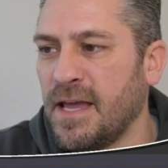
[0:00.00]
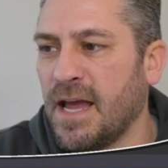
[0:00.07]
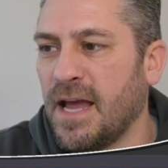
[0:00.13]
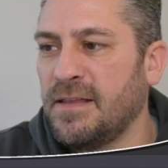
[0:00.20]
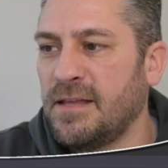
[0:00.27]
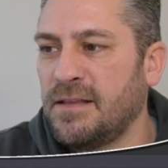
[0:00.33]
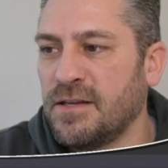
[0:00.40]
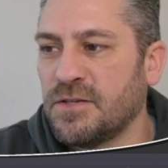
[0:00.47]

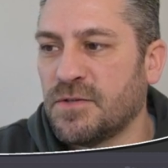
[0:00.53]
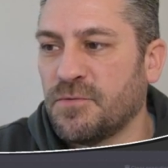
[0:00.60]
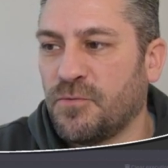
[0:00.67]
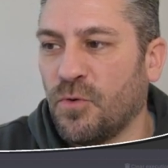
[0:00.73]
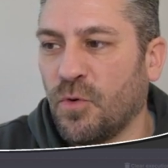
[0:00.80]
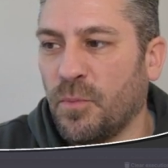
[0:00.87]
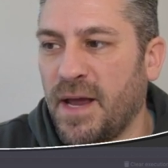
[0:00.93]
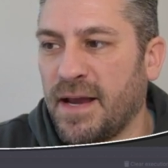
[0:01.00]
And then there's the
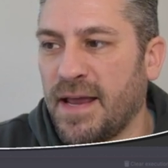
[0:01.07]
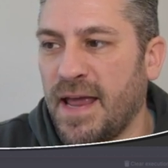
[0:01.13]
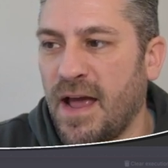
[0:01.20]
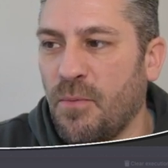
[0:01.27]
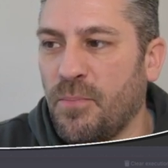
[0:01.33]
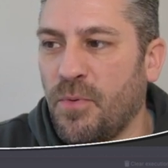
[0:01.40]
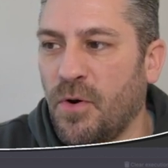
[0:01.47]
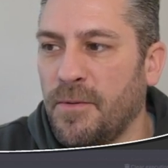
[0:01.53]
fallback
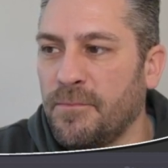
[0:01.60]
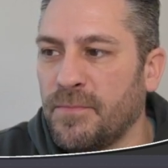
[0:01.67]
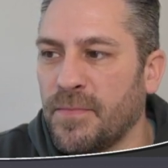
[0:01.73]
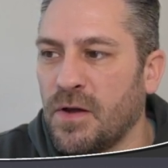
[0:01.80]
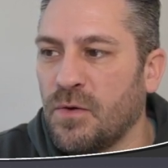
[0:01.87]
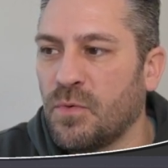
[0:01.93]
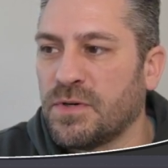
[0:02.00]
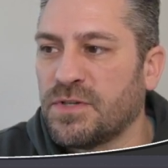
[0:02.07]
output,
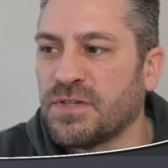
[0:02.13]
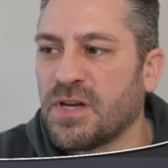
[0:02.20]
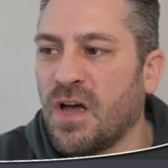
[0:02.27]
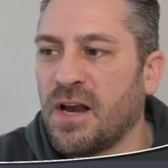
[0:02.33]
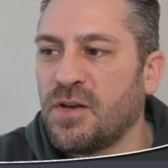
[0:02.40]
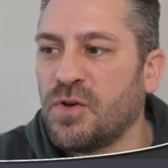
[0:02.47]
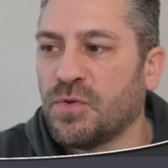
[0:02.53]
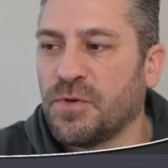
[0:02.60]
which is
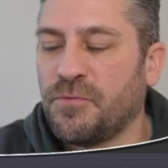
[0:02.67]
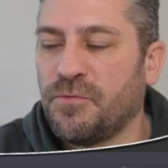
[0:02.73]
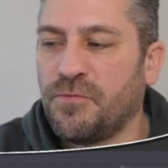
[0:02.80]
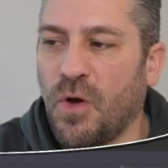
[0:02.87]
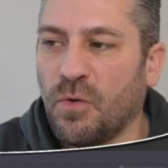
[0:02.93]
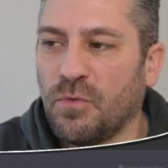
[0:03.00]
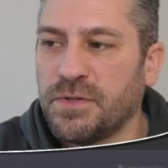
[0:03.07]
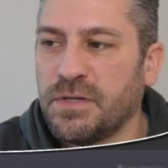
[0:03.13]
kind of your
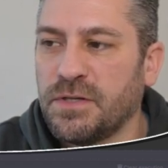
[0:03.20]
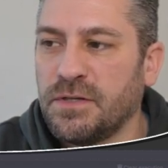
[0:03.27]
default